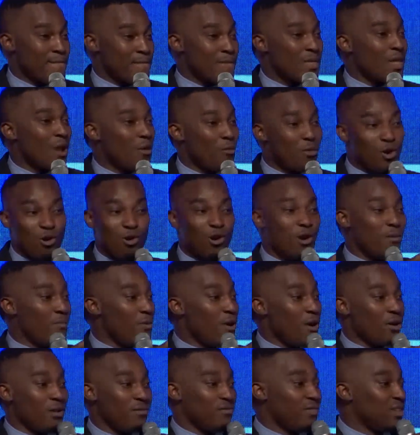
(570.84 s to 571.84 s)
We all are
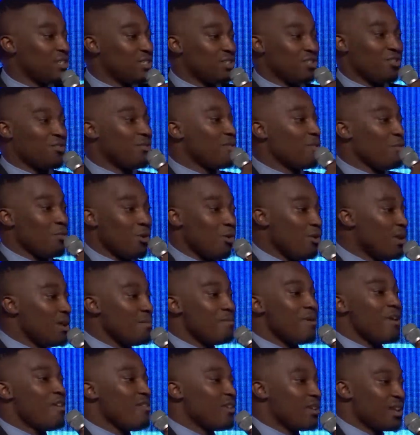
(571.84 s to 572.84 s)
part of this, we're all
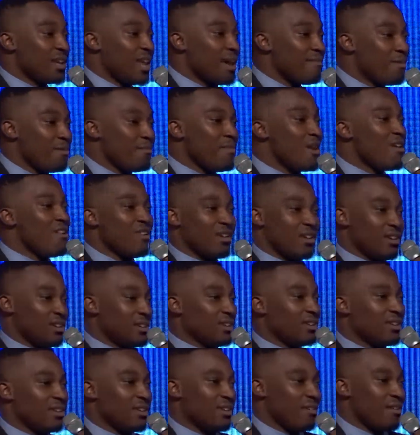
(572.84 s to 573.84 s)
American. I'm American.
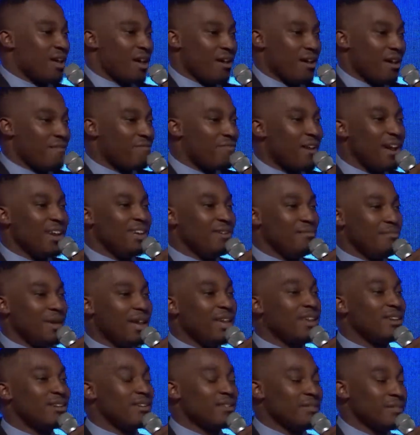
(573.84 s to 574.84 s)
I finally
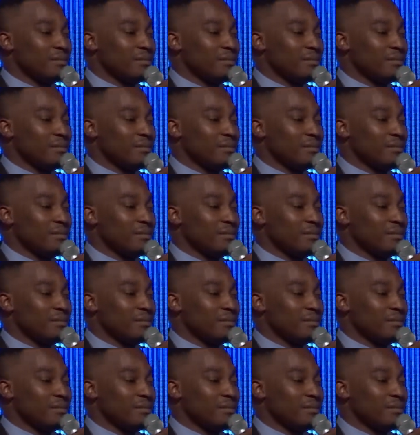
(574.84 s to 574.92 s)
made it.